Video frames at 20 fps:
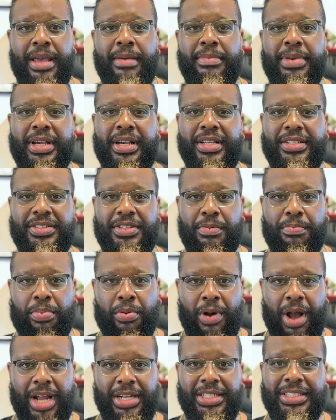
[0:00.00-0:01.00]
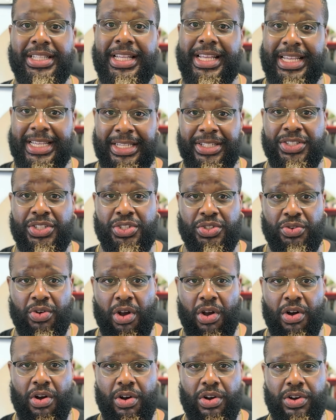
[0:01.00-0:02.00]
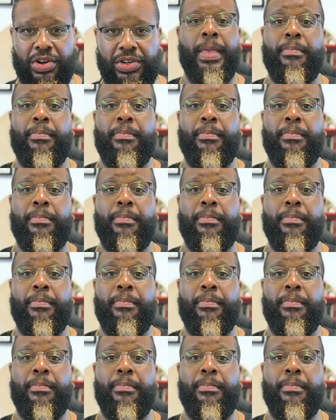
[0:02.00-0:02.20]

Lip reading: because the product is strong,